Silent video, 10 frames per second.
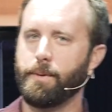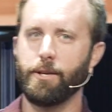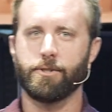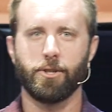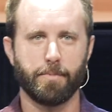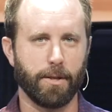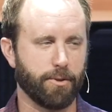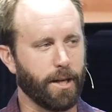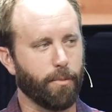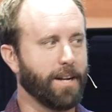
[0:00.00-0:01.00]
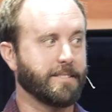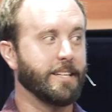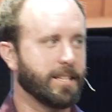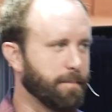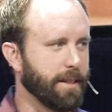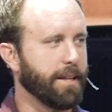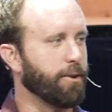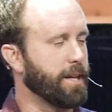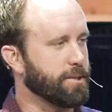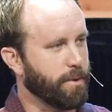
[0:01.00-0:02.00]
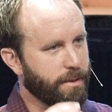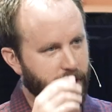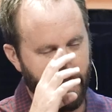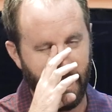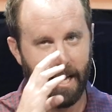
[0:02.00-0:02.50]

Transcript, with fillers: Peter so special? Like, why does he get to be the leader? That sort of thing.